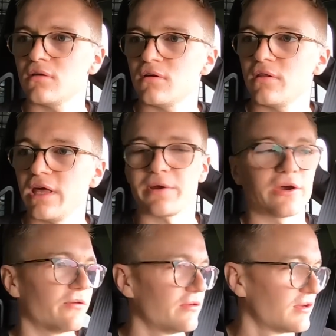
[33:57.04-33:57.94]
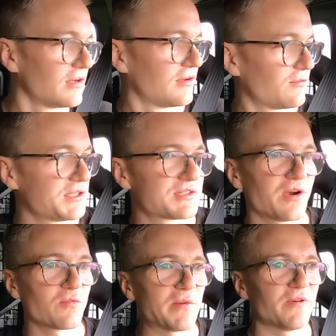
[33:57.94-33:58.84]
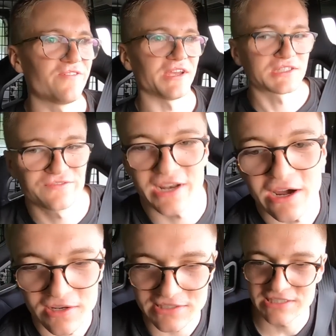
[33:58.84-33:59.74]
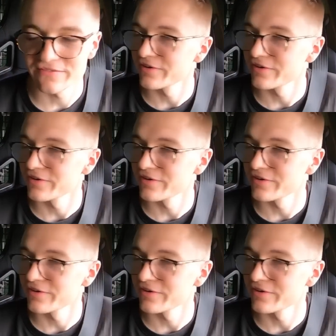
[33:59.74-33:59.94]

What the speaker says: There we go. Windscreen wiper fixed for now. Let's see if it